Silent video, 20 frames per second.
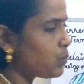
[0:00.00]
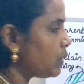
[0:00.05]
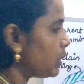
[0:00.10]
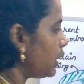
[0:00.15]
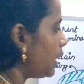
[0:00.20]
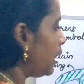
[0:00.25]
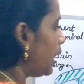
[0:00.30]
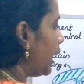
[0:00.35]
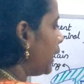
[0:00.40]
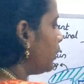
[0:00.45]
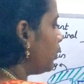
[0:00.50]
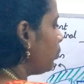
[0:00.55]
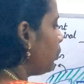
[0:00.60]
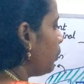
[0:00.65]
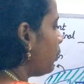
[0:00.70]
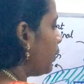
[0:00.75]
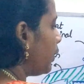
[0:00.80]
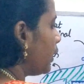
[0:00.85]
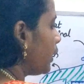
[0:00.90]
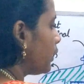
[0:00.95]
with the line to be
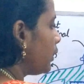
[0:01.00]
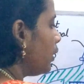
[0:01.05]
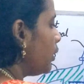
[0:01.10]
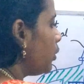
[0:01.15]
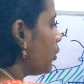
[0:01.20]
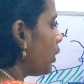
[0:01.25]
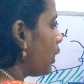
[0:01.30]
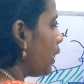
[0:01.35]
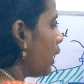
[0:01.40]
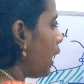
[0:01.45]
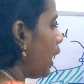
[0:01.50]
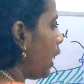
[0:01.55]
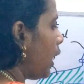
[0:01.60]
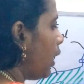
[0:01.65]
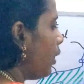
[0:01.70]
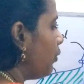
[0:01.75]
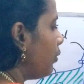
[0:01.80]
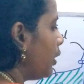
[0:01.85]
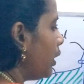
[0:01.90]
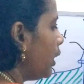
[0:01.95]
protected you can
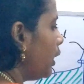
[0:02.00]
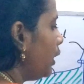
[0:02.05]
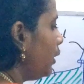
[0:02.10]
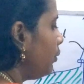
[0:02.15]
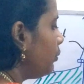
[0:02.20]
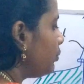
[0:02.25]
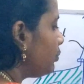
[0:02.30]
have a